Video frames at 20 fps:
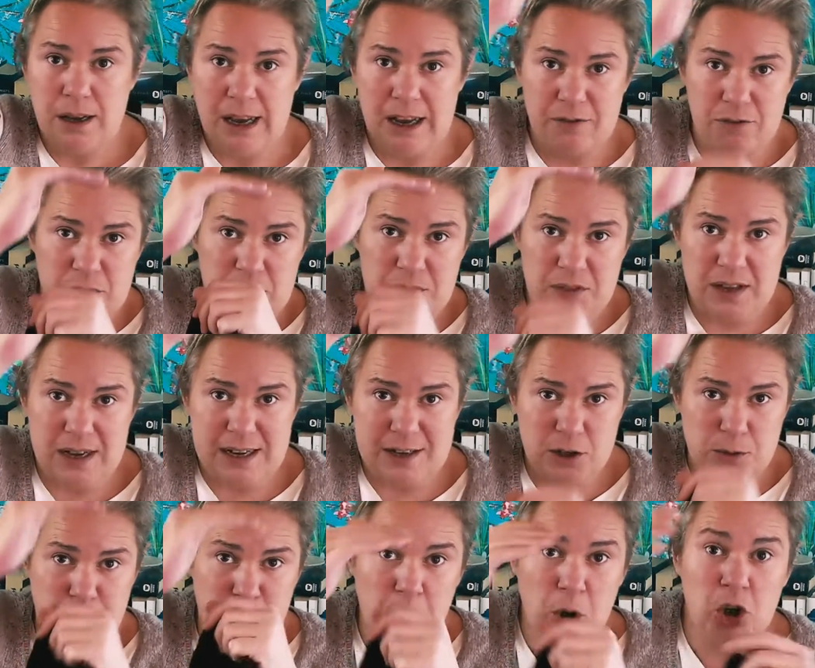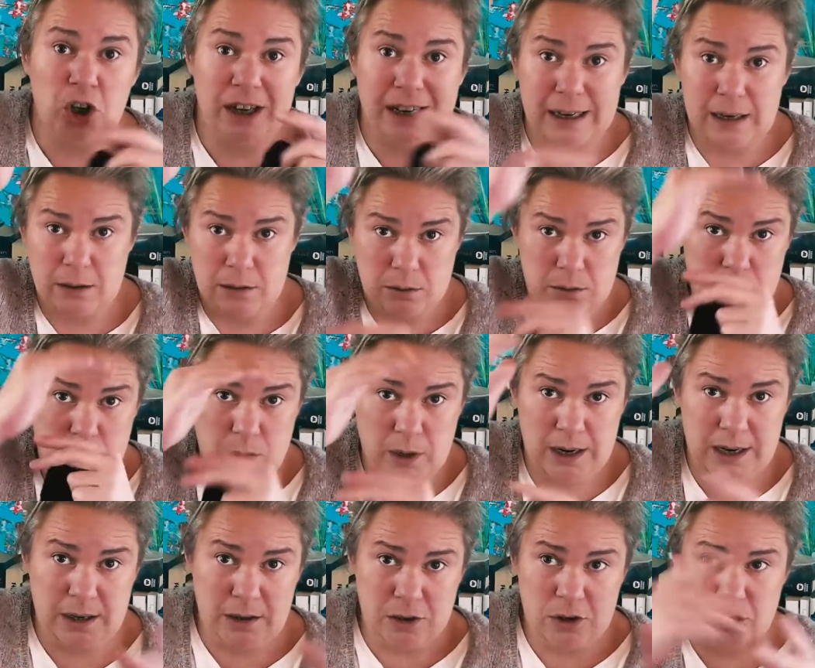everything is pulling,
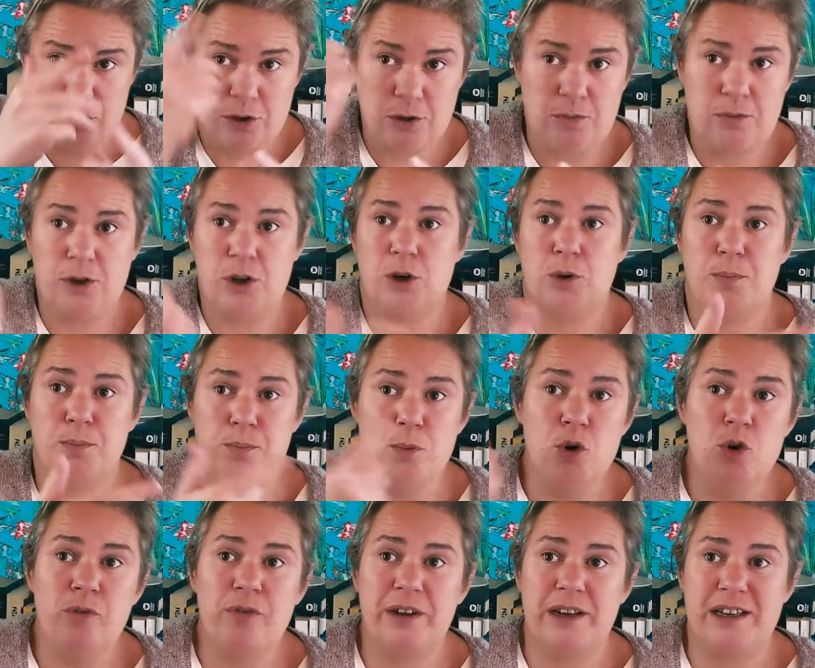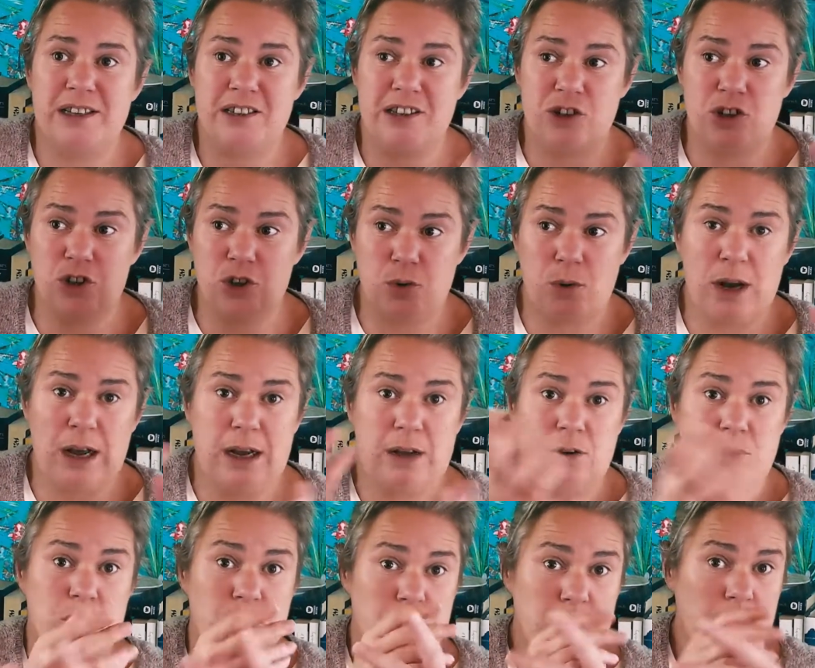right? You're moving stitches
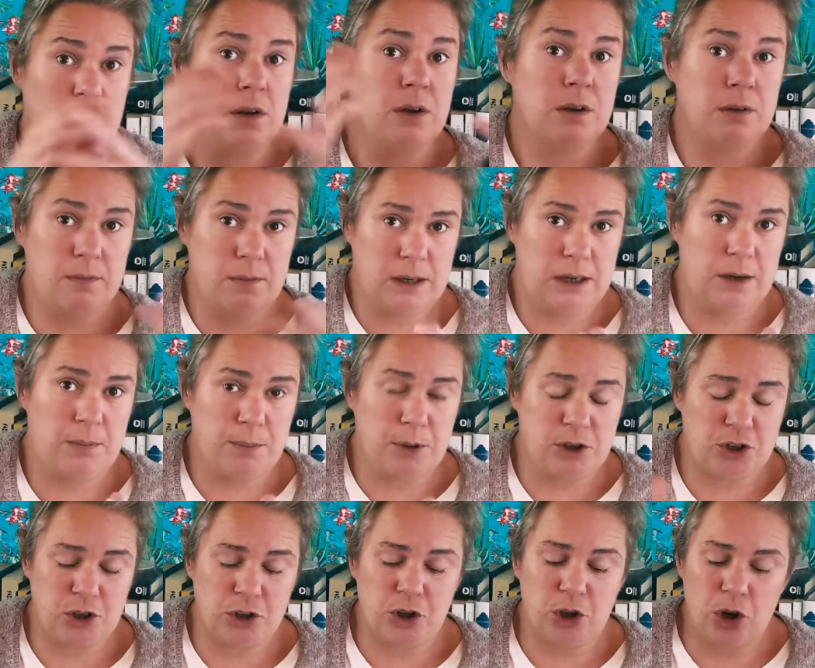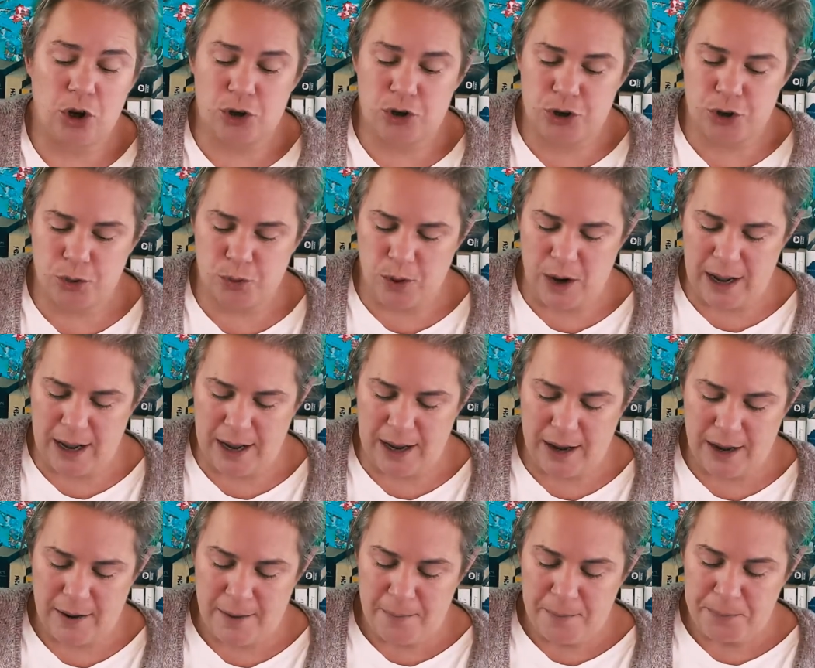around in a much larger
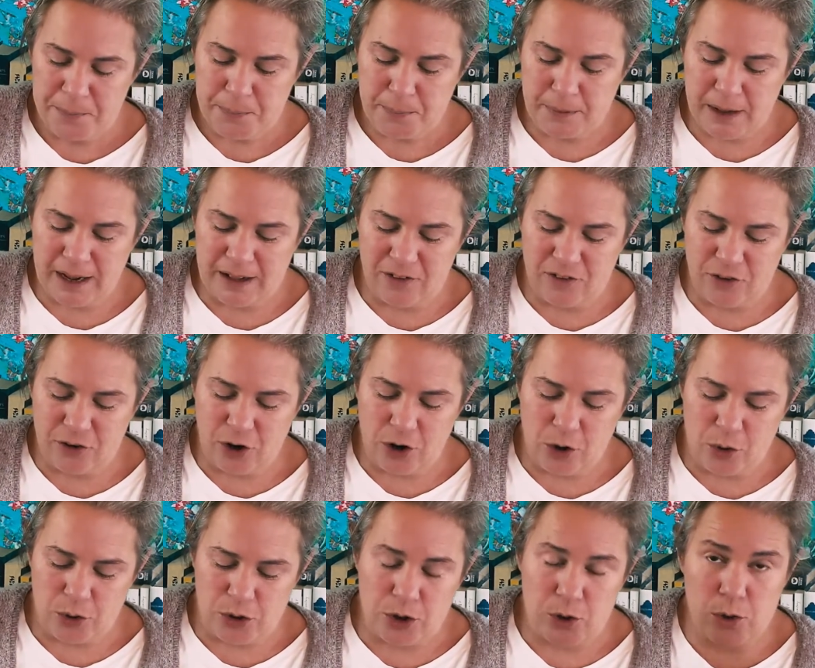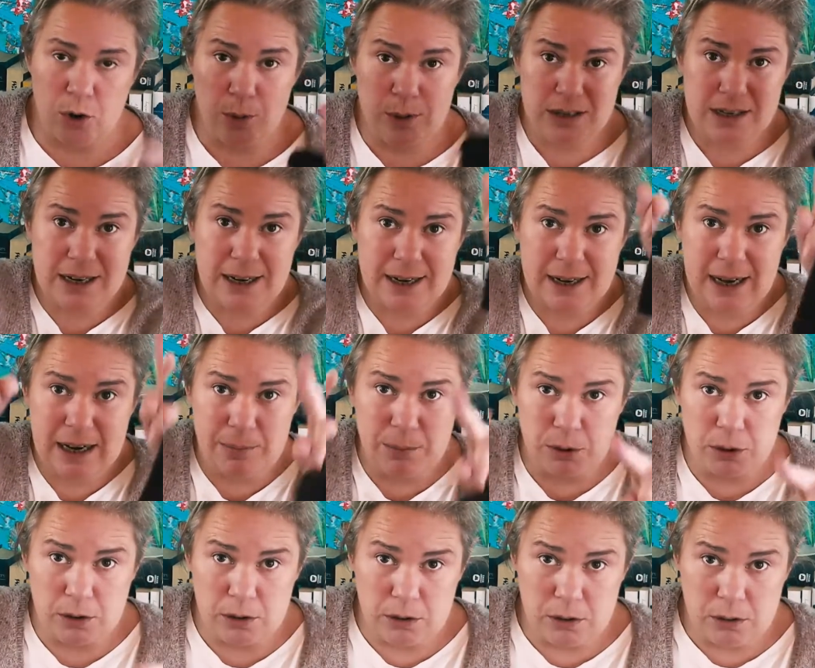way, and so you always get
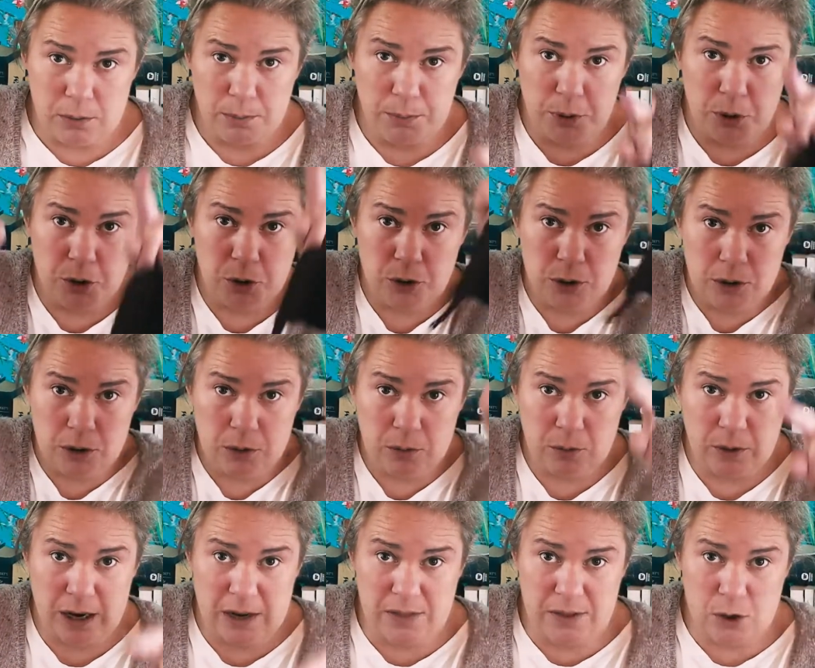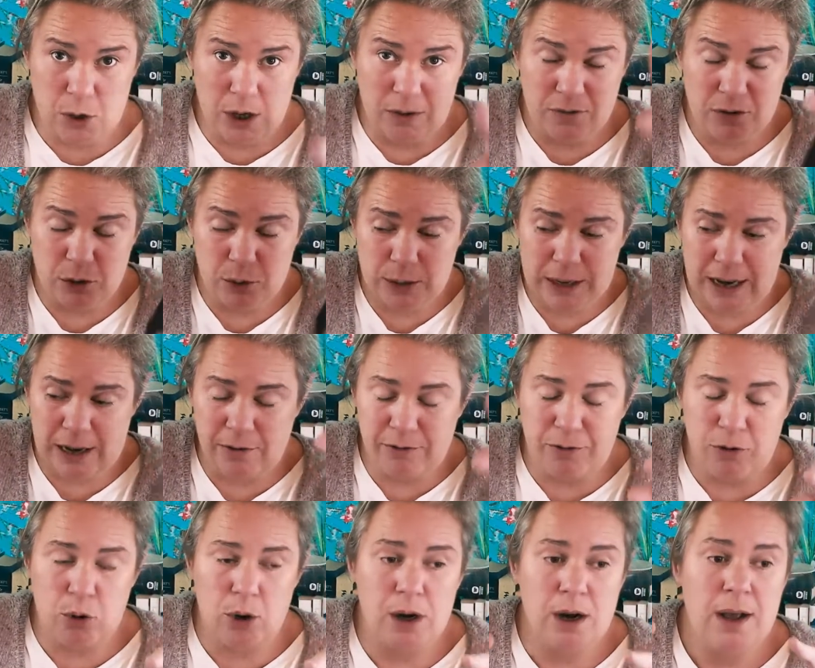cable pull, right, that you have to account
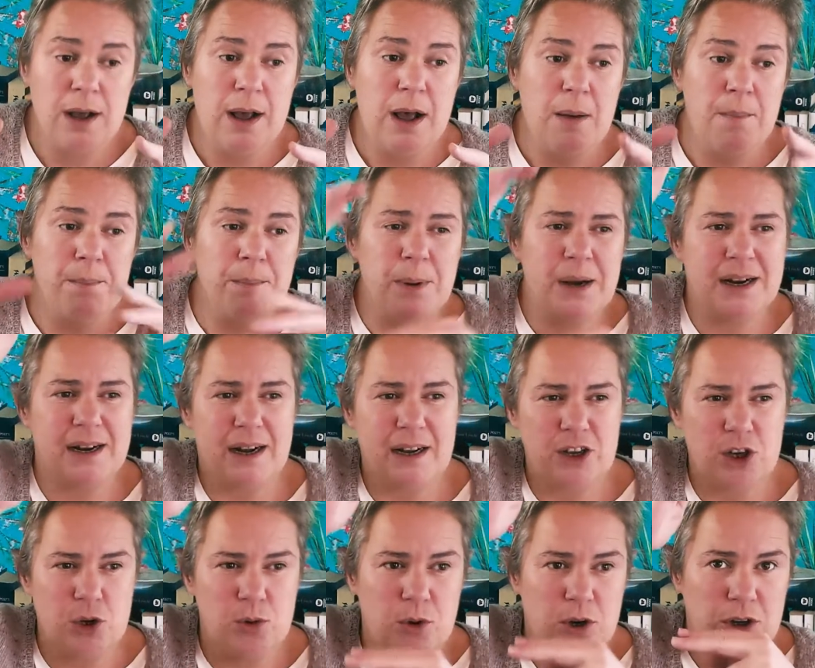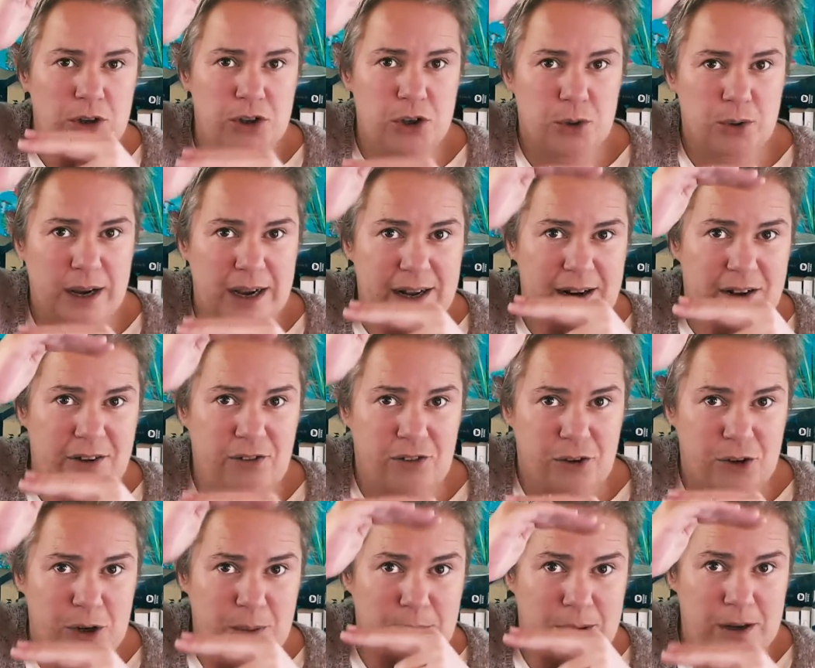for, but you also get a
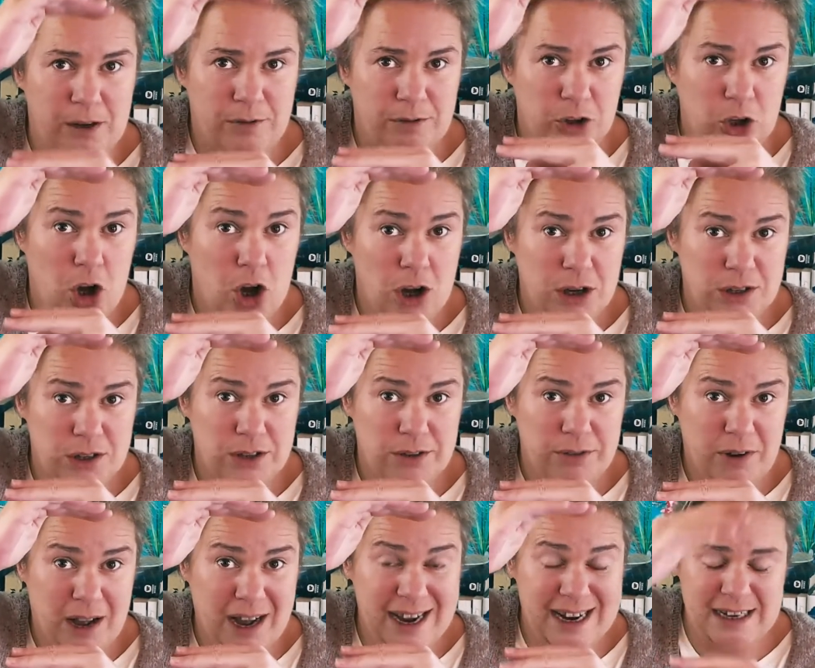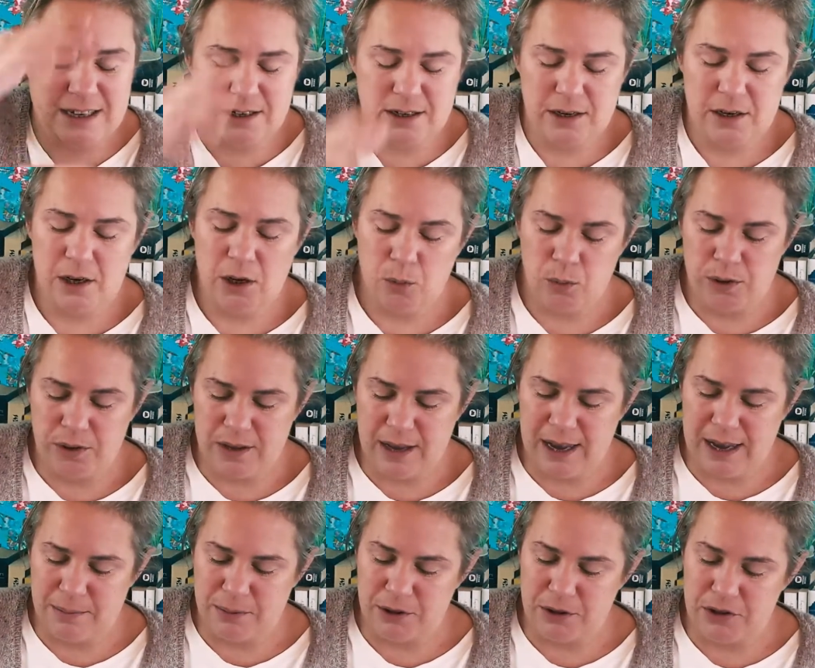certain amount of loss of height with
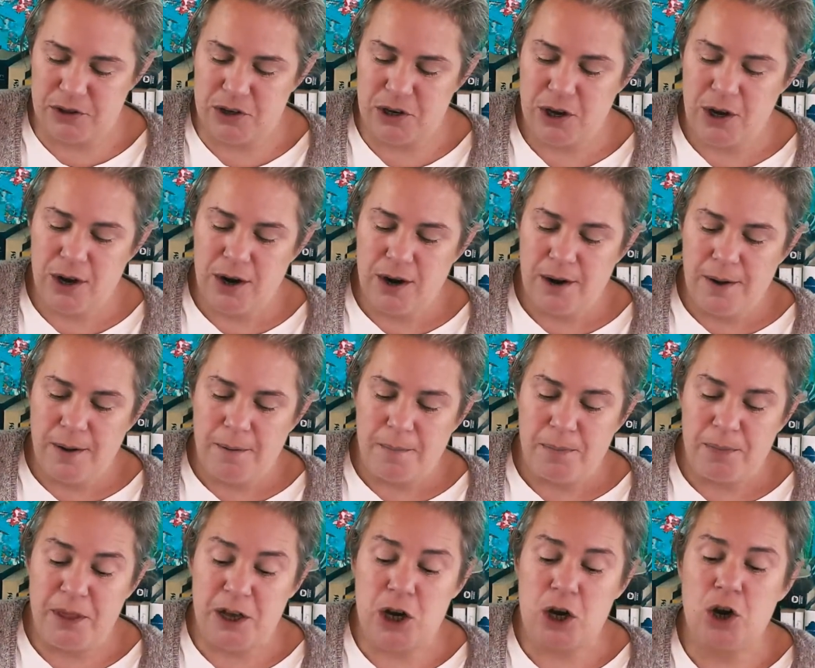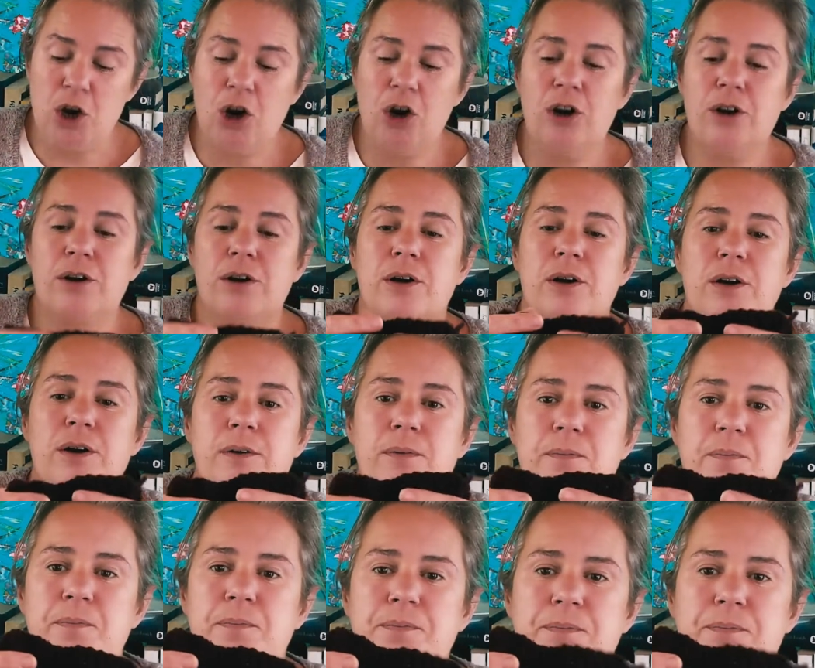cables. The garter,